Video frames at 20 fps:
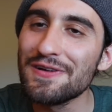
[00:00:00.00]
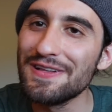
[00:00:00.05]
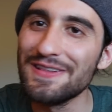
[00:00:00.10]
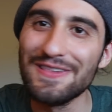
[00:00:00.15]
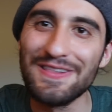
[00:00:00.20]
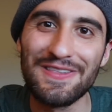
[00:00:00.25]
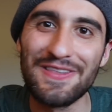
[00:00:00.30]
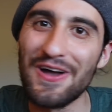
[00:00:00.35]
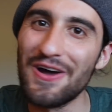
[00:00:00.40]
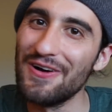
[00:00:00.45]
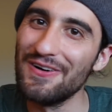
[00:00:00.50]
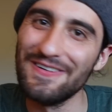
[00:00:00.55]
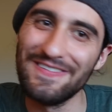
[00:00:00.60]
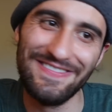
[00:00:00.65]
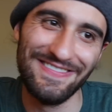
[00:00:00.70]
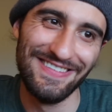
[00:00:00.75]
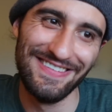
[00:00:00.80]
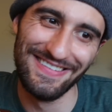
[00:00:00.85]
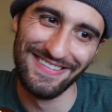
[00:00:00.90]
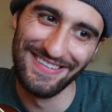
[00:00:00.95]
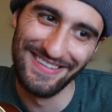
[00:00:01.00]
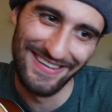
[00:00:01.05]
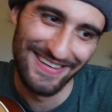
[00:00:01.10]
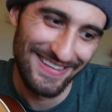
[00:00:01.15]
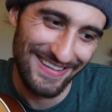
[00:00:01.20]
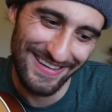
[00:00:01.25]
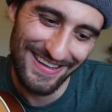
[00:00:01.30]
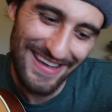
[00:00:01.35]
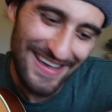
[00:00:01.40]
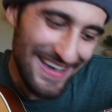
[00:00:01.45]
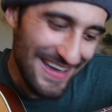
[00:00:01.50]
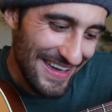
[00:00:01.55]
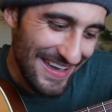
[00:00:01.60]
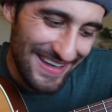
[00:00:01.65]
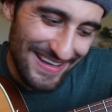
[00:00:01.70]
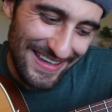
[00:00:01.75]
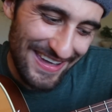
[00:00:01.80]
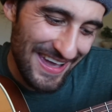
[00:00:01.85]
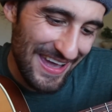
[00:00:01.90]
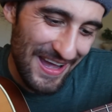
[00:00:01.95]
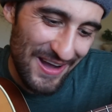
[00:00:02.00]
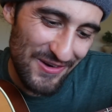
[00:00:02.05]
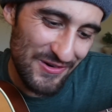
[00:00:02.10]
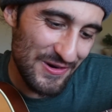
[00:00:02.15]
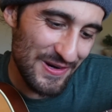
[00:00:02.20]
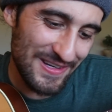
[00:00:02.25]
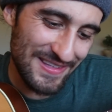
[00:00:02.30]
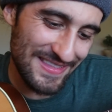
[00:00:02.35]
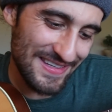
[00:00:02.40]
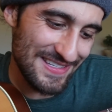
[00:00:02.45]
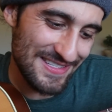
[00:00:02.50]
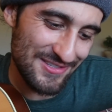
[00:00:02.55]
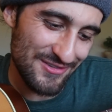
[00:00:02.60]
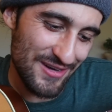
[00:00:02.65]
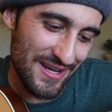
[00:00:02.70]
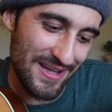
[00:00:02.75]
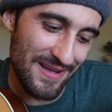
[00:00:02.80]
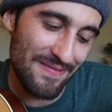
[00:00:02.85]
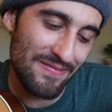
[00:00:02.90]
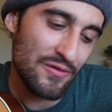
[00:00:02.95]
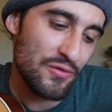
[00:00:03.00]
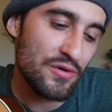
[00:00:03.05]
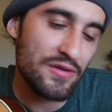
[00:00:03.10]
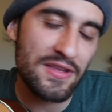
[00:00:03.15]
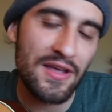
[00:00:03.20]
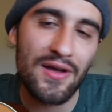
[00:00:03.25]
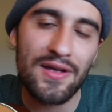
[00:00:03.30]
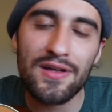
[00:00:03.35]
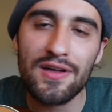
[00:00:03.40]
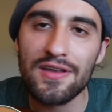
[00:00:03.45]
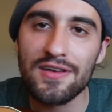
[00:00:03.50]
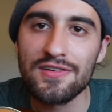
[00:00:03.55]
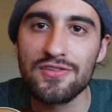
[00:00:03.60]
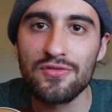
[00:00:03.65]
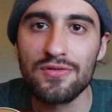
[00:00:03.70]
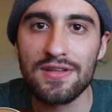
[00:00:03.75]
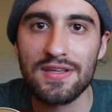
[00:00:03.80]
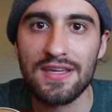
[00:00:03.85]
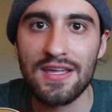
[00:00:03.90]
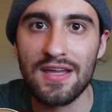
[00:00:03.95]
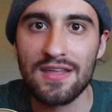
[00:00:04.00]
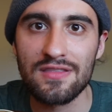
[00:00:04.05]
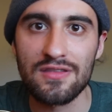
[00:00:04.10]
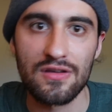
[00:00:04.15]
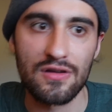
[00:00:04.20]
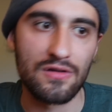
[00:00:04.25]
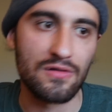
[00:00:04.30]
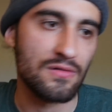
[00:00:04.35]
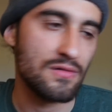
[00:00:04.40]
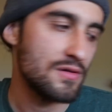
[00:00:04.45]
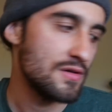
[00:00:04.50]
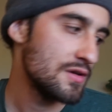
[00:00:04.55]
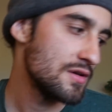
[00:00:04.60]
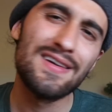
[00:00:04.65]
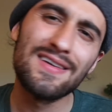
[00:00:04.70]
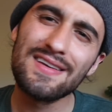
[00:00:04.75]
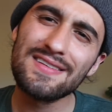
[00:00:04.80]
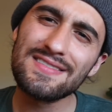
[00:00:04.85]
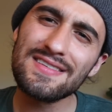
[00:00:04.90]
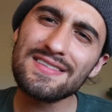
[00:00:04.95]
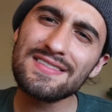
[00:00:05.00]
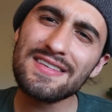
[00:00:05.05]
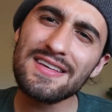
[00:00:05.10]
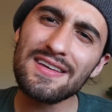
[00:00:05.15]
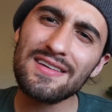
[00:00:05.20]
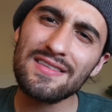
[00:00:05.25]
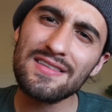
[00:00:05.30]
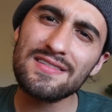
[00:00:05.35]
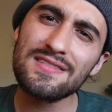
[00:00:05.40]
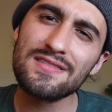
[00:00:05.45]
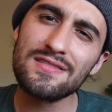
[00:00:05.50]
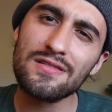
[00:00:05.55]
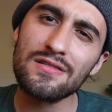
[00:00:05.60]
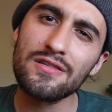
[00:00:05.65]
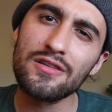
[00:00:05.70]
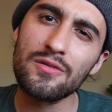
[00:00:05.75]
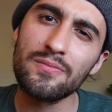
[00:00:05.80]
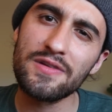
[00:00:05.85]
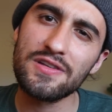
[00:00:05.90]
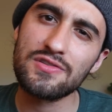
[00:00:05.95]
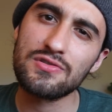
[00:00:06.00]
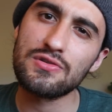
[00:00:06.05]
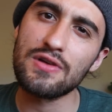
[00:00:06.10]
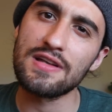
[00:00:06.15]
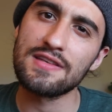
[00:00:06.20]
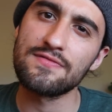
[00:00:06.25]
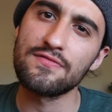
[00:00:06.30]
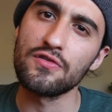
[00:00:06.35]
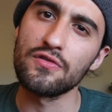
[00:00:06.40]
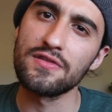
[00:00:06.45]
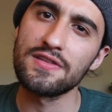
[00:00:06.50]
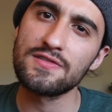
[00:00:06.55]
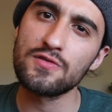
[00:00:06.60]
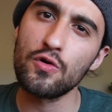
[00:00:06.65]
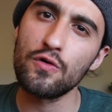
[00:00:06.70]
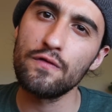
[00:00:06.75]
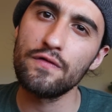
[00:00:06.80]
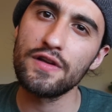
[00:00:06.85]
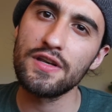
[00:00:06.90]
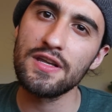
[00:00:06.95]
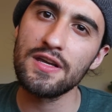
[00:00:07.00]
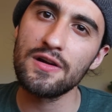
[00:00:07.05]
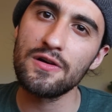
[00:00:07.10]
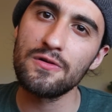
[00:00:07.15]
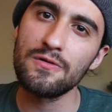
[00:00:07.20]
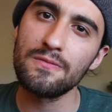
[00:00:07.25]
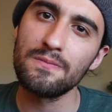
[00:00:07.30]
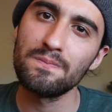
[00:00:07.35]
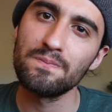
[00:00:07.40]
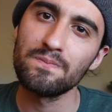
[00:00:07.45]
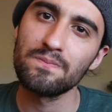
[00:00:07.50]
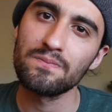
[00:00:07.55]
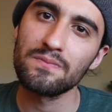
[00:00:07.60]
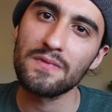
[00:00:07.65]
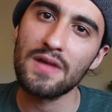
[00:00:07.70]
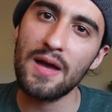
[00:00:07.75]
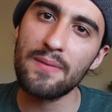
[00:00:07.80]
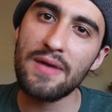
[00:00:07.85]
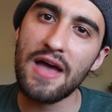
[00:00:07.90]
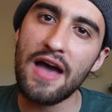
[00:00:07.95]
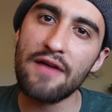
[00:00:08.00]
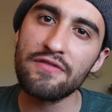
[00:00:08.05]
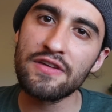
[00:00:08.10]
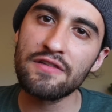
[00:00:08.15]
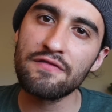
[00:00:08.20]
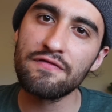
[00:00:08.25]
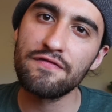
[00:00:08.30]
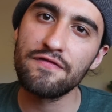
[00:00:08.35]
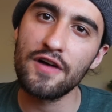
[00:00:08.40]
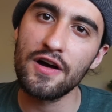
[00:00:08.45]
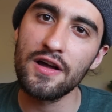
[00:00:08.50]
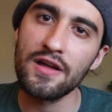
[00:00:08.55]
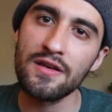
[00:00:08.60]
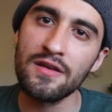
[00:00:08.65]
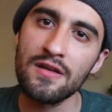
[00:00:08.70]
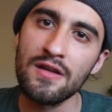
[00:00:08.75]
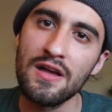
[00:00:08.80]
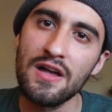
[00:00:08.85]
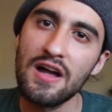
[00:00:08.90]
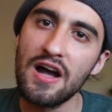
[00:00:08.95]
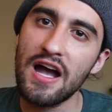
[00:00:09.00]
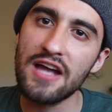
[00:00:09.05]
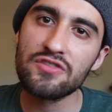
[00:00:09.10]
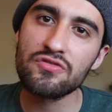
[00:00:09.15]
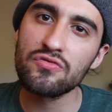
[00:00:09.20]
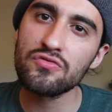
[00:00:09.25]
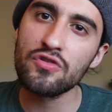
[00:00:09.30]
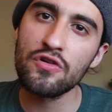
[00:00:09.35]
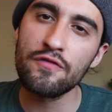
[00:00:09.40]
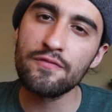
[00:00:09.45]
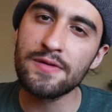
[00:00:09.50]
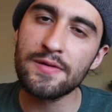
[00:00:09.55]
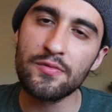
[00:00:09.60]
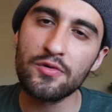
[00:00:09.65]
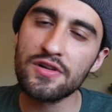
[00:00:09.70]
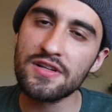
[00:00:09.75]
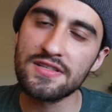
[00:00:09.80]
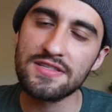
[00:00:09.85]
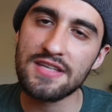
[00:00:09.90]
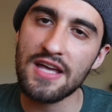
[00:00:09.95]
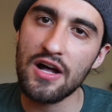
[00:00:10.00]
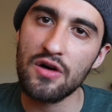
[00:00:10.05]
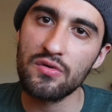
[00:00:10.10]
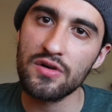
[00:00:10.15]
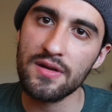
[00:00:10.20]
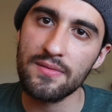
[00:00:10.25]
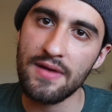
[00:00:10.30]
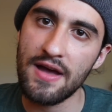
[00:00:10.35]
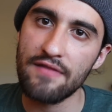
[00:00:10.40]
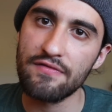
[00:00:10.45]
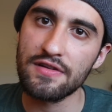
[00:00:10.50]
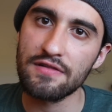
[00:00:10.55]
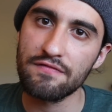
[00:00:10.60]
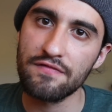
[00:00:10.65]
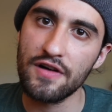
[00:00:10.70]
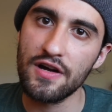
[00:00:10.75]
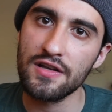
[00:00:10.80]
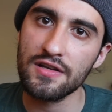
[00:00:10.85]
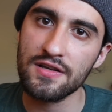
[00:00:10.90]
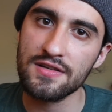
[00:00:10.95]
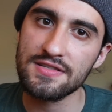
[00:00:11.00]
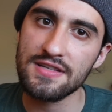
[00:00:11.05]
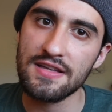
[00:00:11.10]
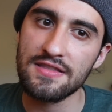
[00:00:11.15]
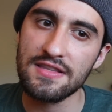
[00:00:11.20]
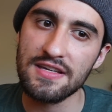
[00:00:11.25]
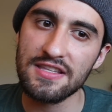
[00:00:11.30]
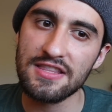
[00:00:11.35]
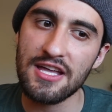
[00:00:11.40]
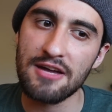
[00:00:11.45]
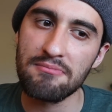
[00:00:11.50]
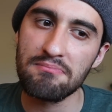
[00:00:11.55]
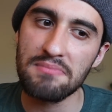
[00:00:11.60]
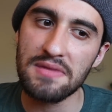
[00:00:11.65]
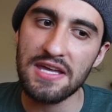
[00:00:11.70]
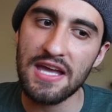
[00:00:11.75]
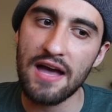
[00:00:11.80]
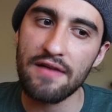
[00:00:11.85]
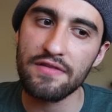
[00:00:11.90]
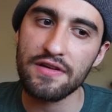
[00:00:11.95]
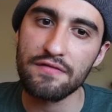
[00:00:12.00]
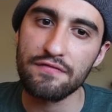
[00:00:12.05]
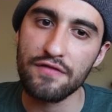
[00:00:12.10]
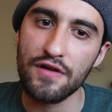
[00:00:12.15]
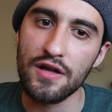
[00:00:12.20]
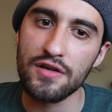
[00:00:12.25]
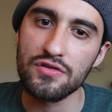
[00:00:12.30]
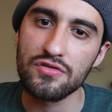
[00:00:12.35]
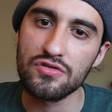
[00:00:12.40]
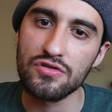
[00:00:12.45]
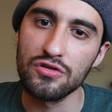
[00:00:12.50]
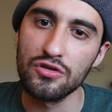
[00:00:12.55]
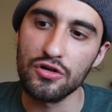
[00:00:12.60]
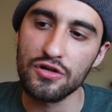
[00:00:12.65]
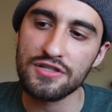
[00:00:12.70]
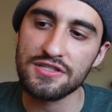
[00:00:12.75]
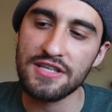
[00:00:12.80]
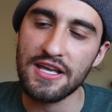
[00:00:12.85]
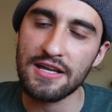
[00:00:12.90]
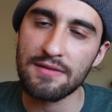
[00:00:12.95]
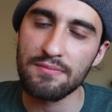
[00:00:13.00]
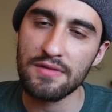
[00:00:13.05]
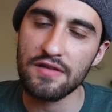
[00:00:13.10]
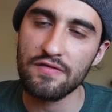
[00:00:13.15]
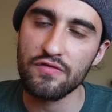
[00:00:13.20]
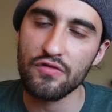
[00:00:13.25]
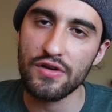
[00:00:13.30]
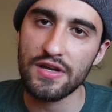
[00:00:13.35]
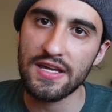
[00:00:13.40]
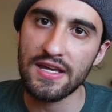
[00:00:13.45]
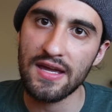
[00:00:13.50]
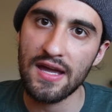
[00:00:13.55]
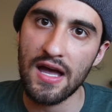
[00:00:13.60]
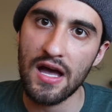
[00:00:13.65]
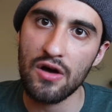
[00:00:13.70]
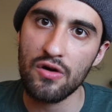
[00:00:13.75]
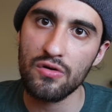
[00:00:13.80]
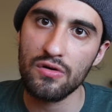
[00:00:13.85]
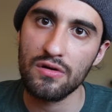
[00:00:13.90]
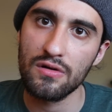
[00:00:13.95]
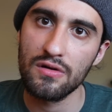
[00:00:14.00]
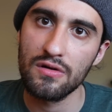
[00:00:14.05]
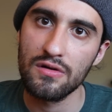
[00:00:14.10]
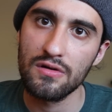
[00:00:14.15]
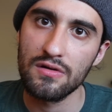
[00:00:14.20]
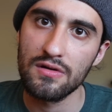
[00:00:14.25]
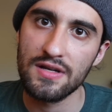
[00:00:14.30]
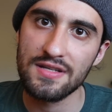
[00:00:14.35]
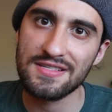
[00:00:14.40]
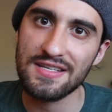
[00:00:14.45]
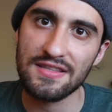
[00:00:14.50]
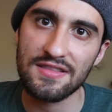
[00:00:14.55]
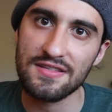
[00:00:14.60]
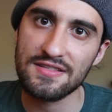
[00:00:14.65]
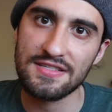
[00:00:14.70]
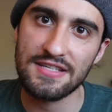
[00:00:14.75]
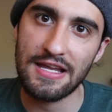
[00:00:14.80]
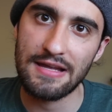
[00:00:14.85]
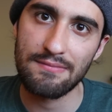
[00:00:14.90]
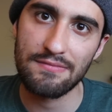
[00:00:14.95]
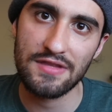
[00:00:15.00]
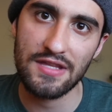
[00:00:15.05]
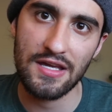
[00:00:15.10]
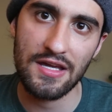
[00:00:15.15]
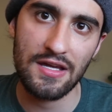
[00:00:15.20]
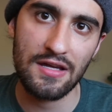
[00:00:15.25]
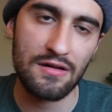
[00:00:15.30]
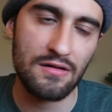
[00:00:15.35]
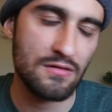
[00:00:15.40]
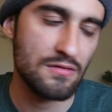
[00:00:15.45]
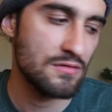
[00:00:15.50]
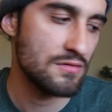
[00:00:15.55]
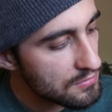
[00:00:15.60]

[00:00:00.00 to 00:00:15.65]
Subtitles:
No, it can't work this way. Well, now I gotta do it again though. This is a little bit stressful, this whole video. I'm having fun. I don't know if people can tell when I'm having fun, because I think that me having fun looks like me freaking out. It's like the same thing.